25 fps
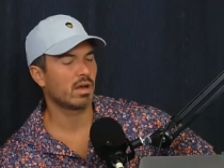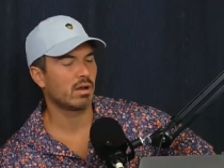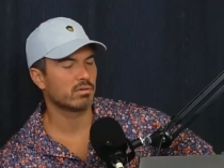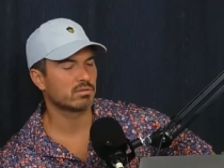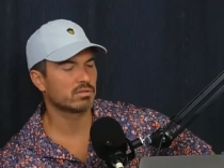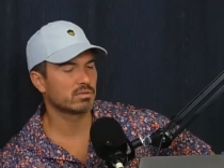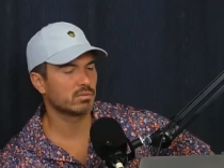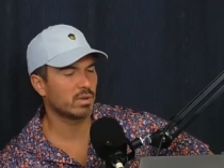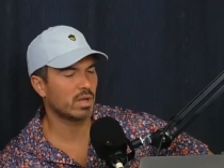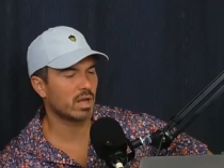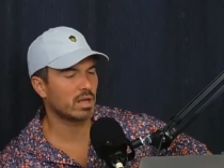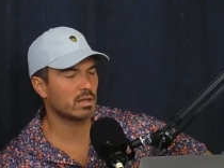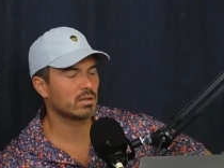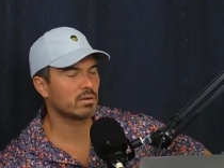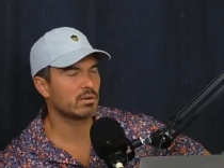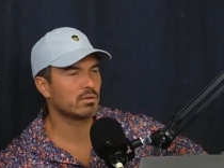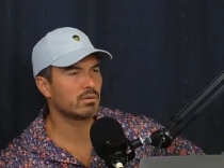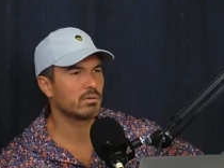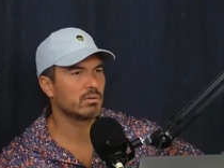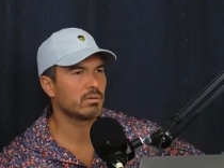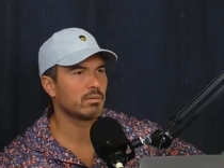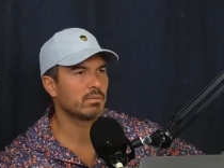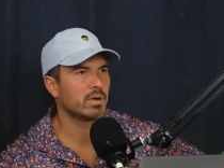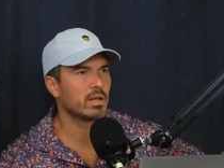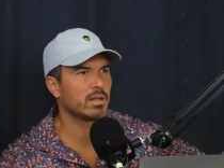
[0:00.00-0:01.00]
so we had a
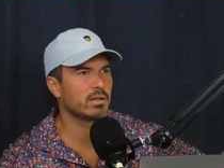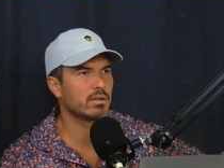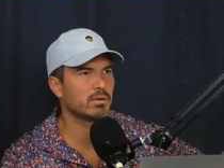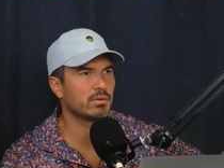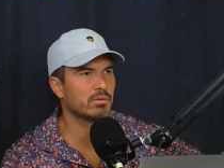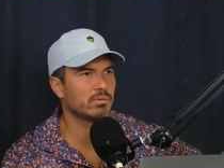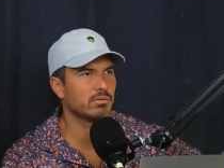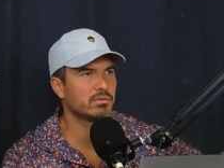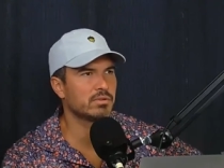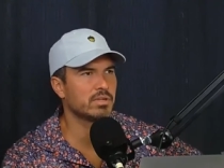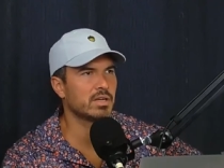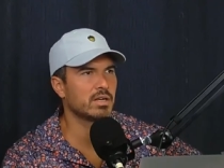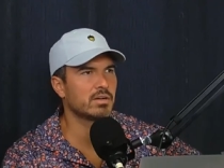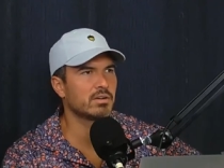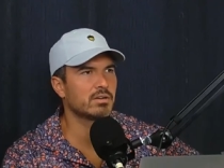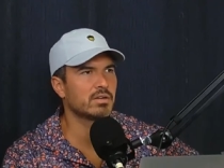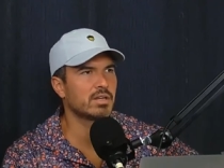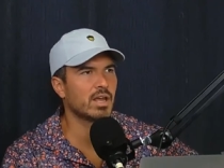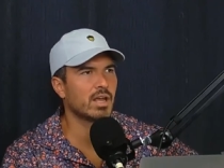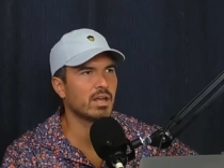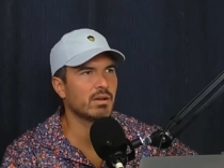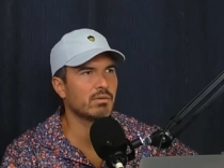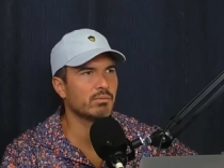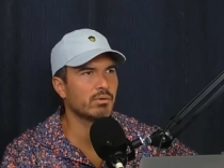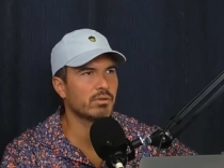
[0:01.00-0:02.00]
little a little dinner
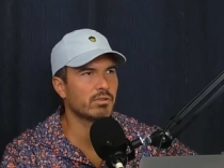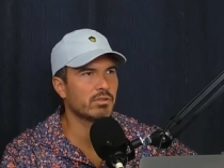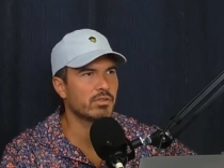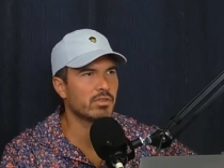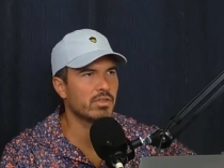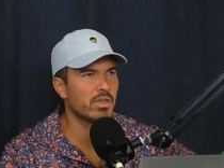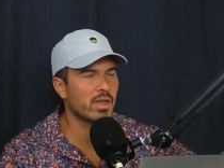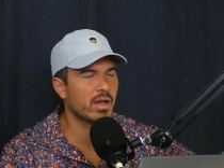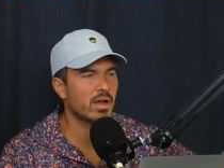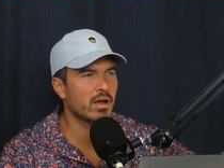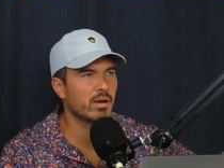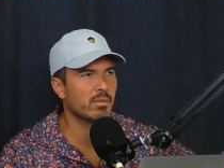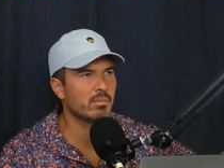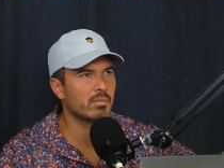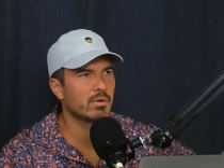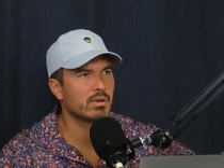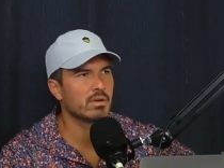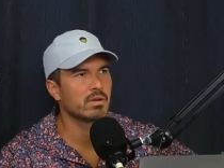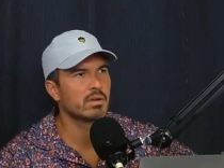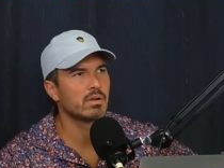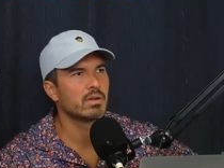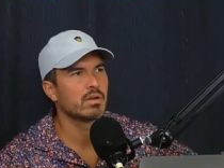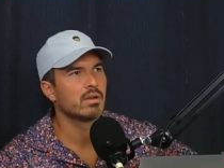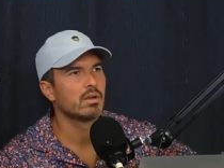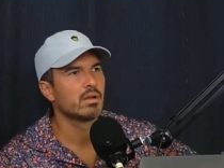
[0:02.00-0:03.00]
date with them.
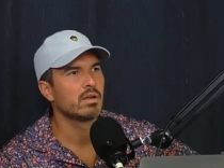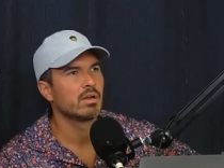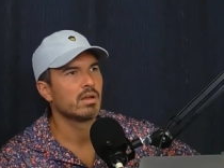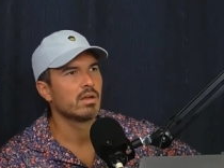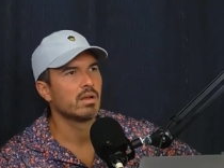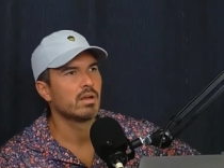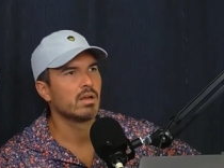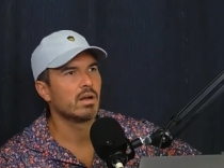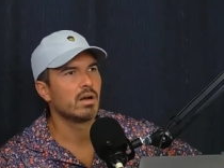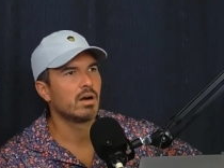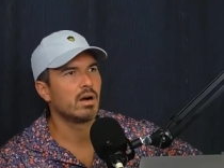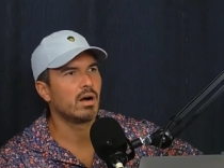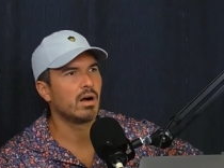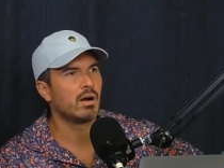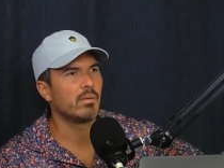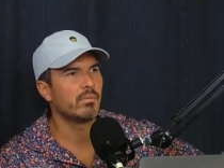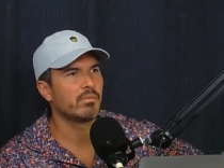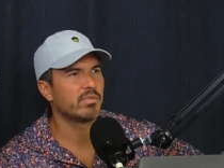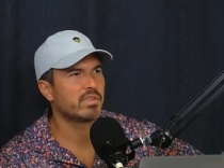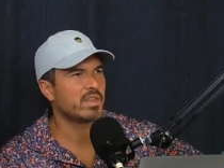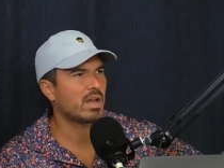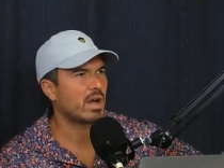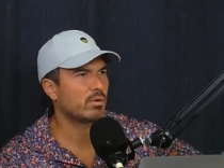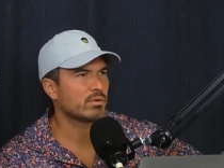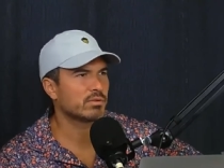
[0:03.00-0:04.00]
Um,
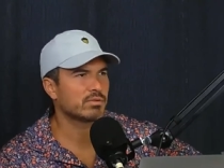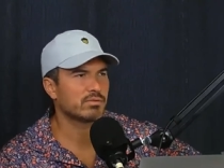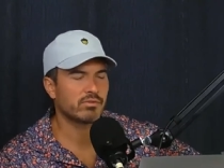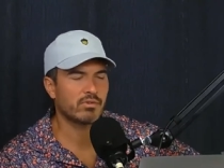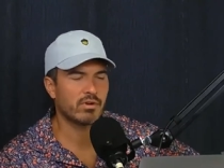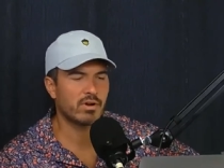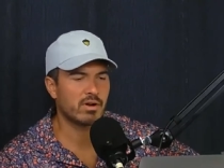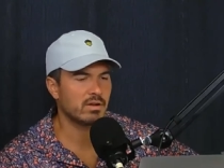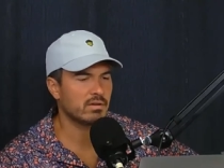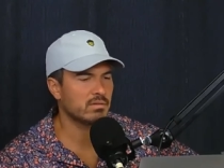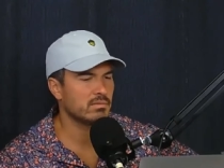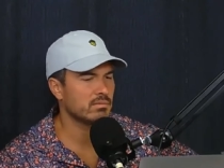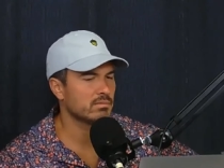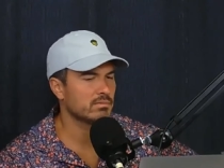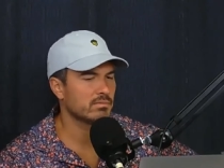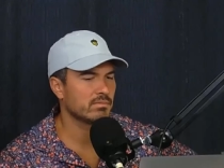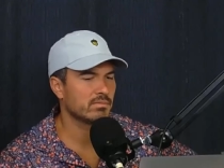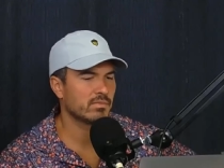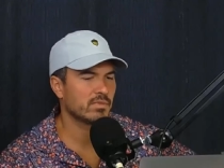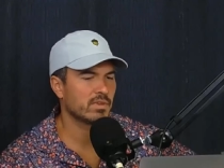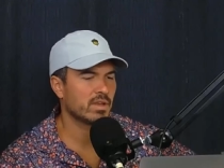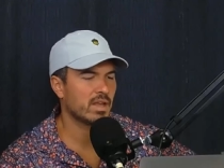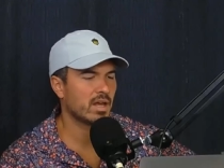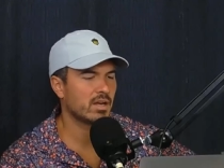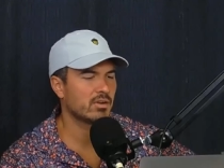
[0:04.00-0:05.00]
that was fun.
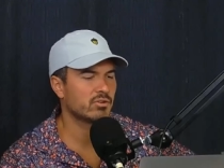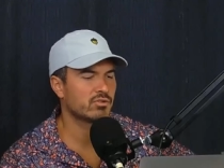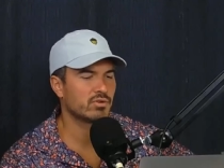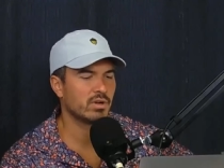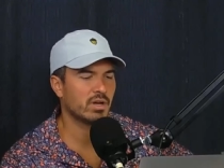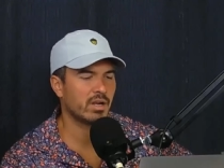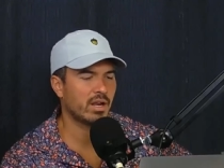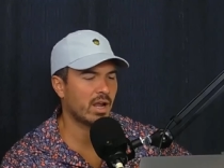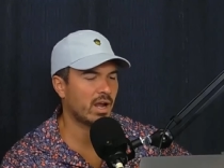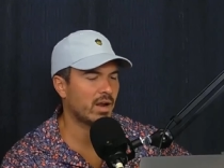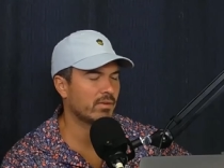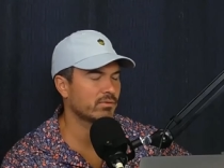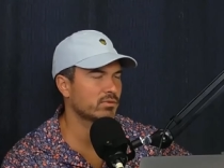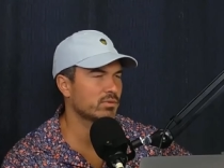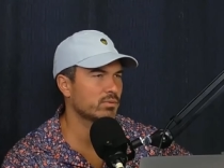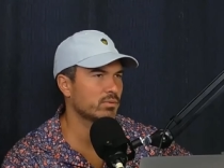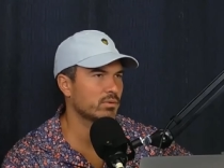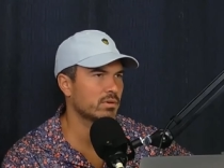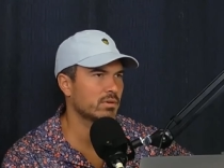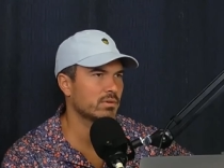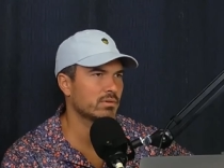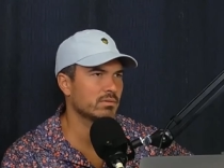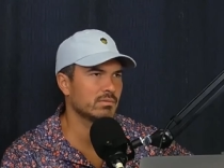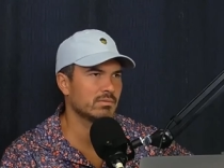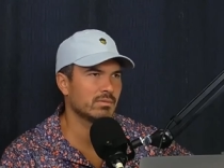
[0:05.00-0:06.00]
Got a drink
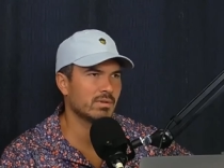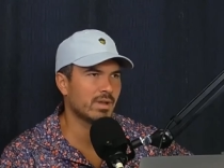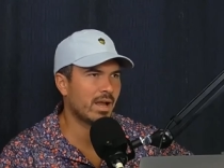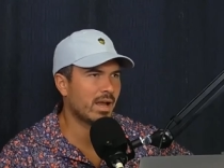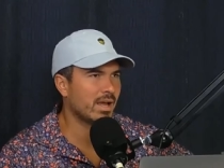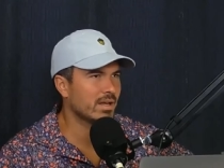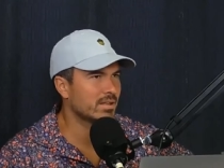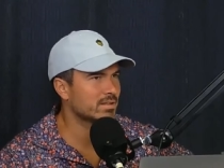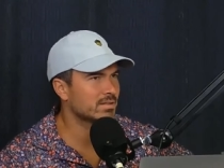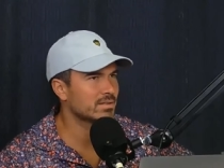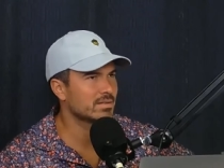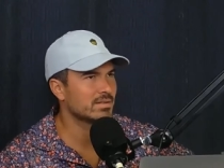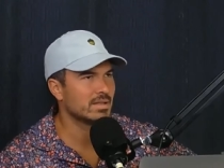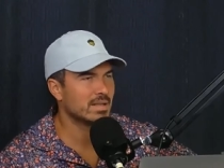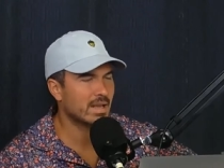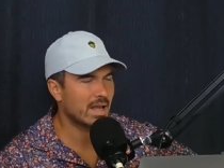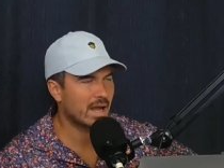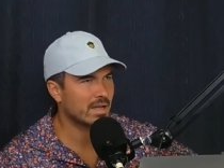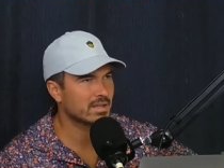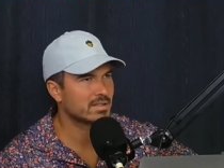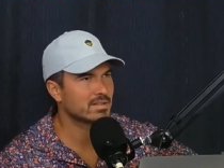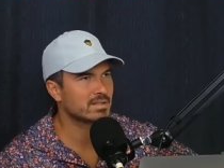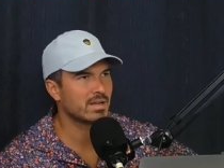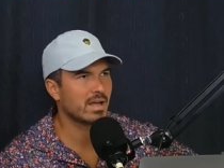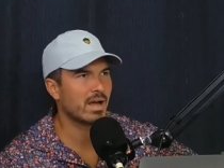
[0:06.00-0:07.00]
afterward. Nice,
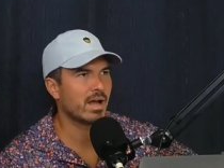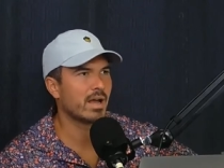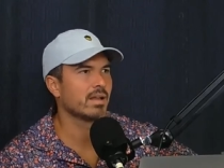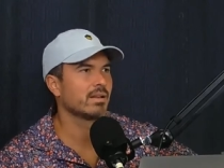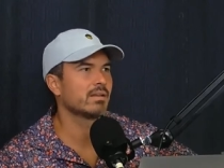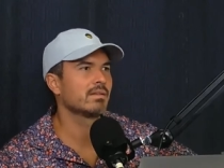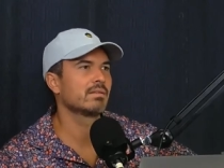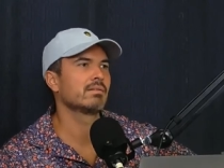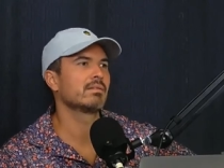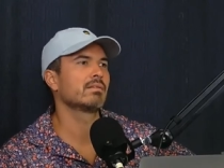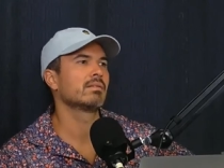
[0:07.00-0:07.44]
nice night.